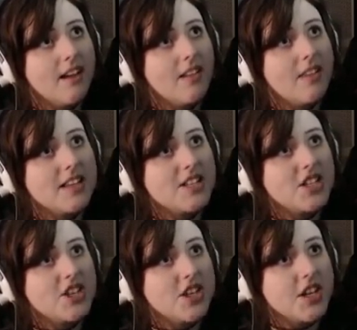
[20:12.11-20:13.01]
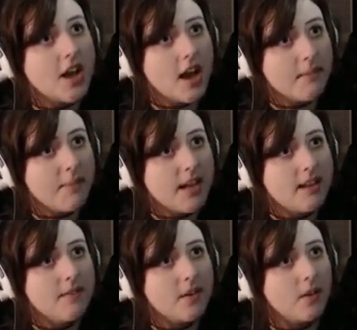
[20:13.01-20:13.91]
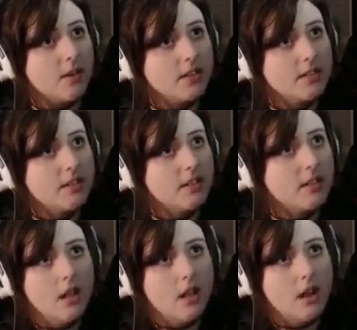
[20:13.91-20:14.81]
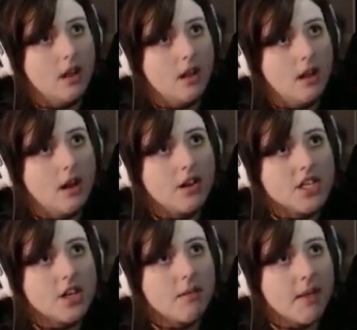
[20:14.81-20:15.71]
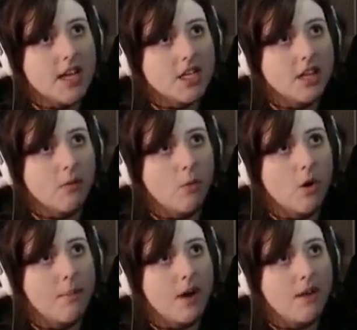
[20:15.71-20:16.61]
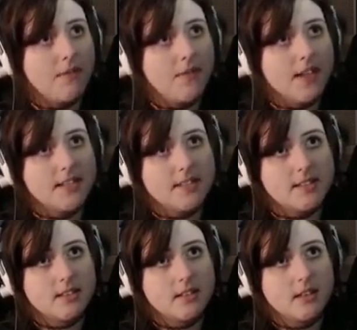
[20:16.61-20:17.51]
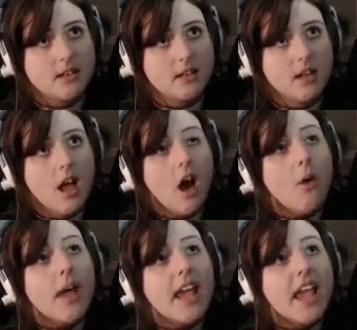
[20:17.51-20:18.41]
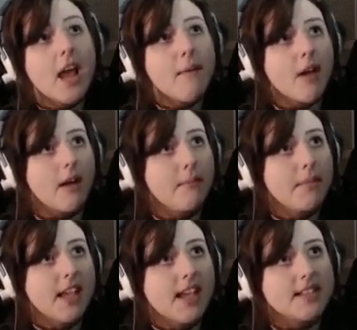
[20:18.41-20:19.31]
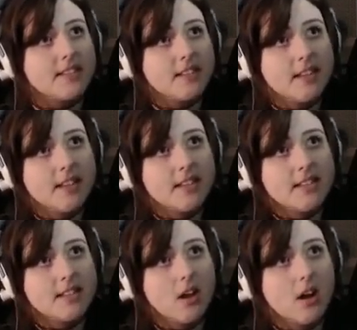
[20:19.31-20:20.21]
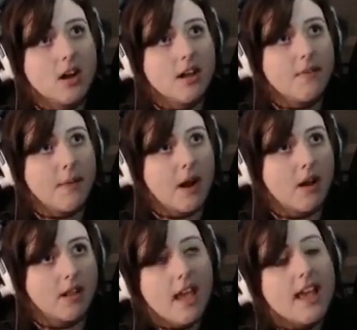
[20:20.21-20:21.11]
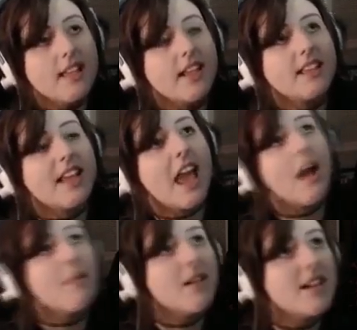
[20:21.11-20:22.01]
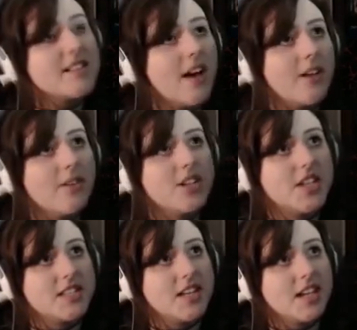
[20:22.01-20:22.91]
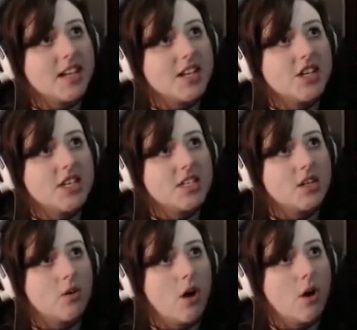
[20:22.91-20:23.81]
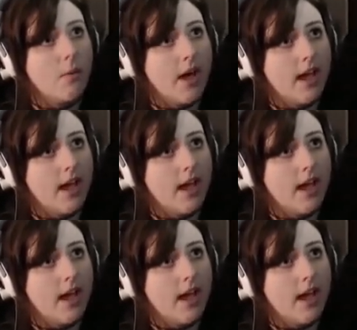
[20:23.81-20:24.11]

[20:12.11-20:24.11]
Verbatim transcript: This should not be difficult. Are you just going to magically warp off of this? Okay, camera, please. This is hard enough, apparently. Like, the camera is auto-adjusting in just the wrong way.